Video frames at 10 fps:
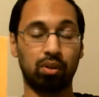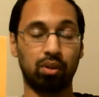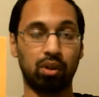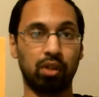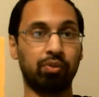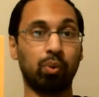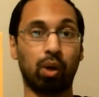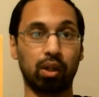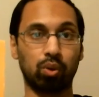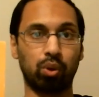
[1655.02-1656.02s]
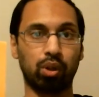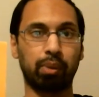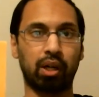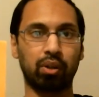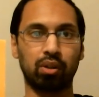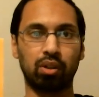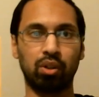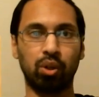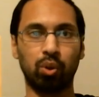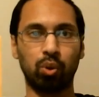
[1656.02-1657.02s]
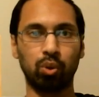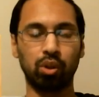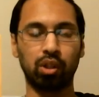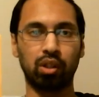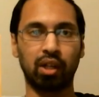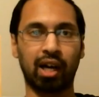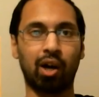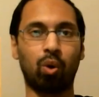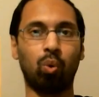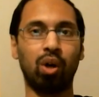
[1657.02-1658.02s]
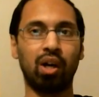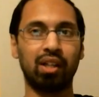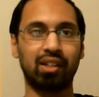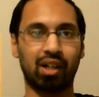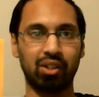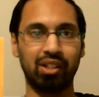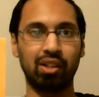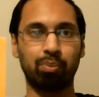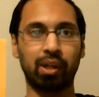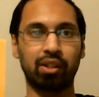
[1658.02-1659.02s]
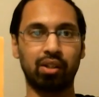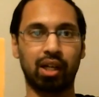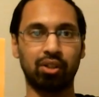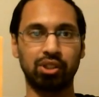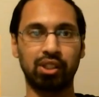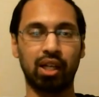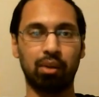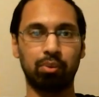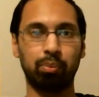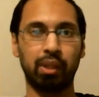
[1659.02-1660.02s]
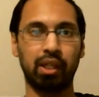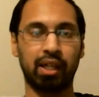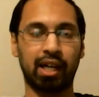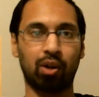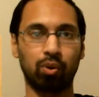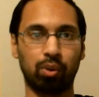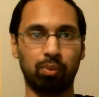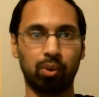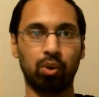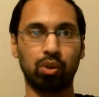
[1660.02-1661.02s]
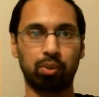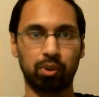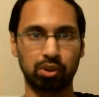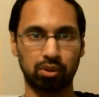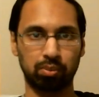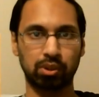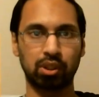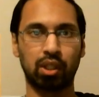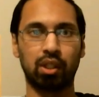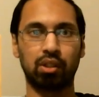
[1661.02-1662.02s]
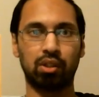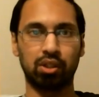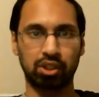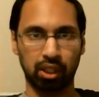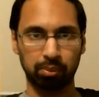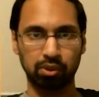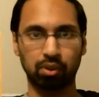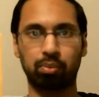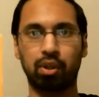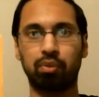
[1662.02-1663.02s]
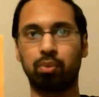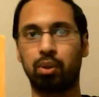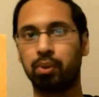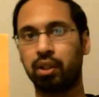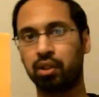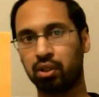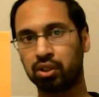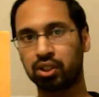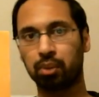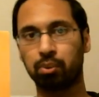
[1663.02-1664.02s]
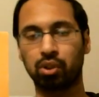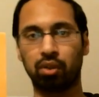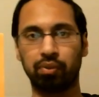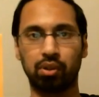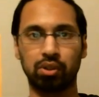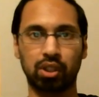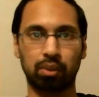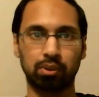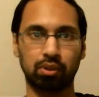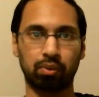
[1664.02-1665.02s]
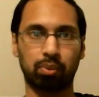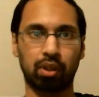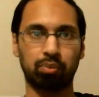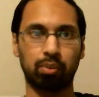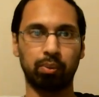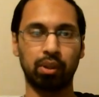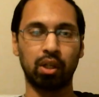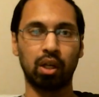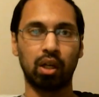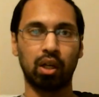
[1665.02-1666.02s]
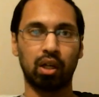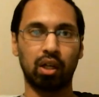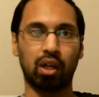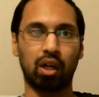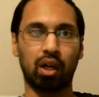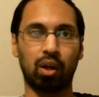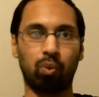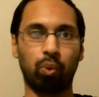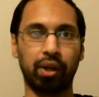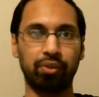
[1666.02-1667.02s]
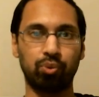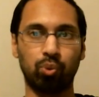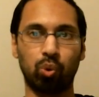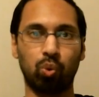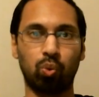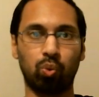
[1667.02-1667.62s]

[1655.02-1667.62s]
if you want to learn about how the Hadith methodology came to be, and how the early Muslims, the disciples of the Prophet Muhammad and the disciples of the Prophet Muhammad, went through